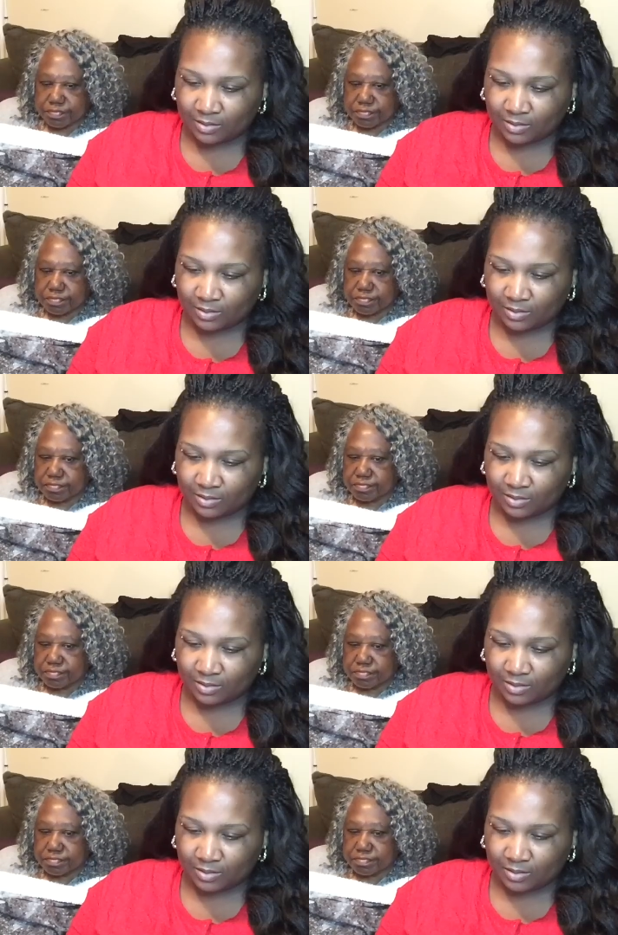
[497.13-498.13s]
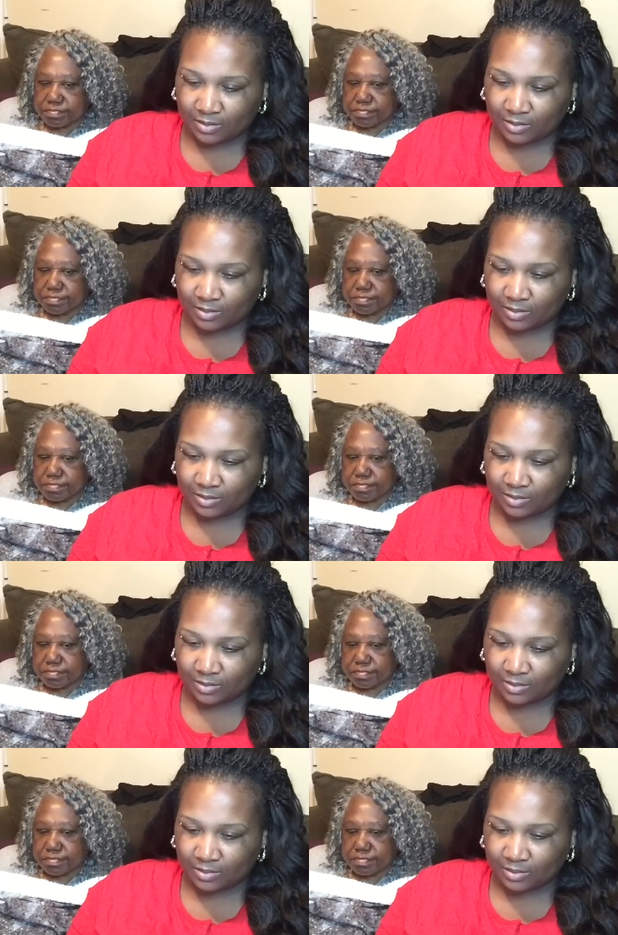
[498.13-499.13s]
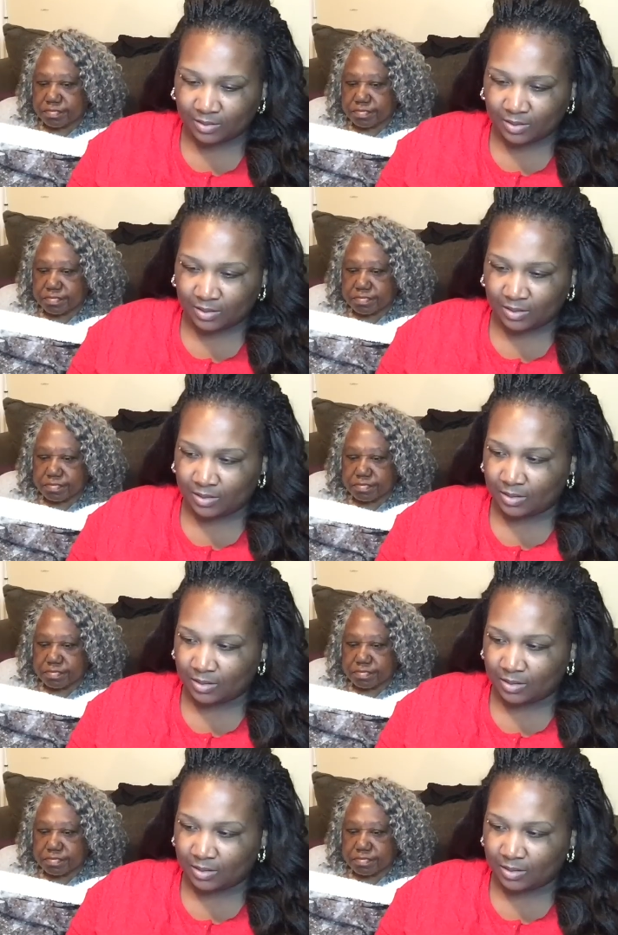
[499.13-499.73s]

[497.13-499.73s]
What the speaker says: (silence)